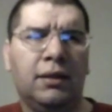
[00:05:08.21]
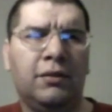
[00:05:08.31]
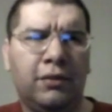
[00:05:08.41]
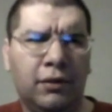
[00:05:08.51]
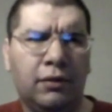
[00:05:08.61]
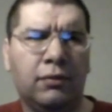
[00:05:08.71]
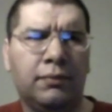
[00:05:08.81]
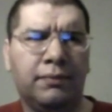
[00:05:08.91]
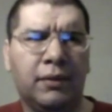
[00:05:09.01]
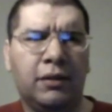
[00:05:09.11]
until
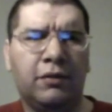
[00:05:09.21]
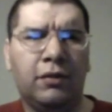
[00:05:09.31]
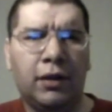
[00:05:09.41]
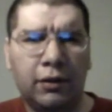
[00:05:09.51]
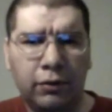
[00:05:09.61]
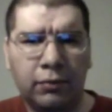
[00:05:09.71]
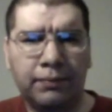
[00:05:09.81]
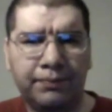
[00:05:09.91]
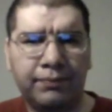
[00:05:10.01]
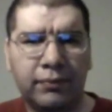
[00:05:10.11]
his daughter
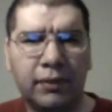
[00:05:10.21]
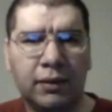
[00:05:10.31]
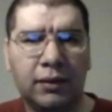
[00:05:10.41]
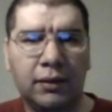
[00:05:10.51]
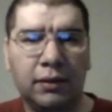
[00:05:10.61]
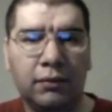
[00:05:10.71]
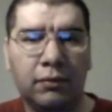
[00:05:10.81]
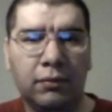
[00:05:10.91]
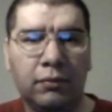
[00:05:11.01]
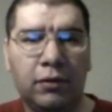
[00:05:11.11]
you know,
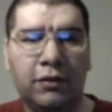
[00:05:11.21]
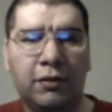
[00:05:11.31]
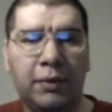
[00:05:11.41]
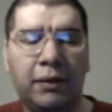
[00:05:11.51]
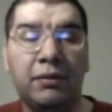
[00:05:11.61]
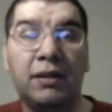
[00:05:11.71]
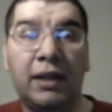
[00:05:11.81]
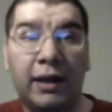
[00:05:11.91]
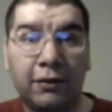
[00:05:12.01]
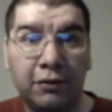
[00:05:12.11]
winds up having an
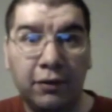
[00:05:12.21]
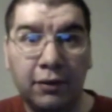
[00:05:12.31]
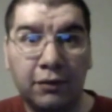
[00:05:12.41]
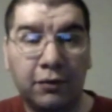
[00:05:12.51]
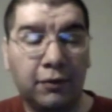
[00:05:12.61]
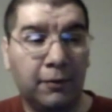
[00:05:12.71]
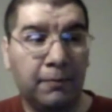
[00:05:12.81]
accident